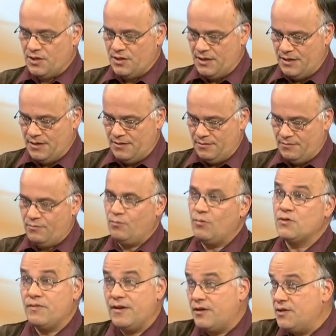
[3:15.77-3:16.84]
he
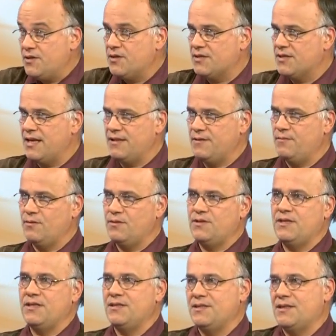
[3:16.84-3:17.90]
was very successful mm.
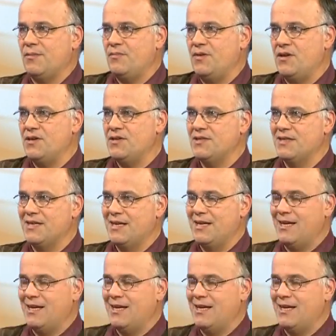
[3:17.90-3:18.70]
since some years.